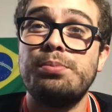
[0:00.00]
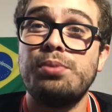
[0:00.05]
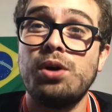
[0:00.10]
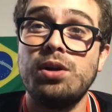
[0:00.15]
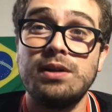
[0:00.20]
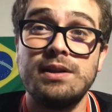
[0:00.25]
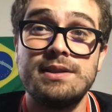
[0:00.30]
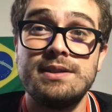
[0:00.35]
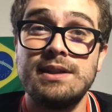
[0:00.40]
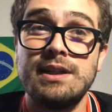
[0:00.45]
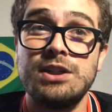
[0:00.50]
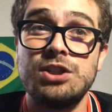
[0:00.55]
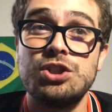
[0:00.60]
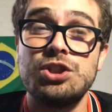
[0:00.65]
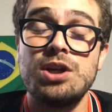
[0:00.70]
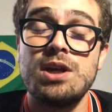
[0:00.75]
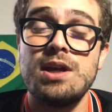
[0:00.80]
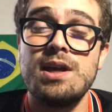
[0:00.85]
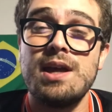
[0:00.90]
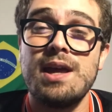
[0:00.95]
Pulisic,
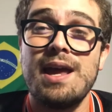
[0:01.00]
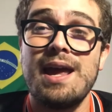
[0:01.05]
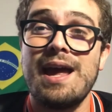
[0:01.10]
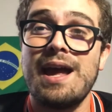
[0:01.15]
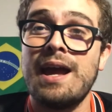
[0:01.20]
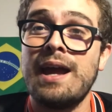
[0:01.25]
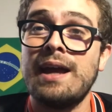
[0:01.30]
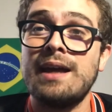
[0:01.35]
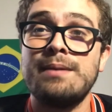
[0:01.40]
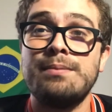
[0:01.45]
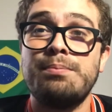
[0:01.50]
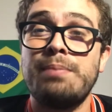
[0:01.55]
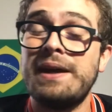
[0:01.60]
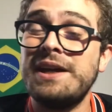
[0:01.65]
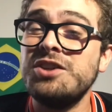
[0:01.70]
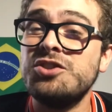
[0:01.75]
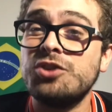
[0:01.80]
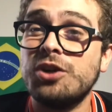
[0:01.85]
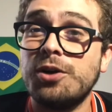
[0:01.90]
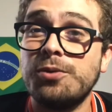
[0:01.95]
and
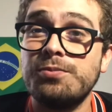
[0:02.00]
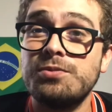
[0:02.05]
Pedro.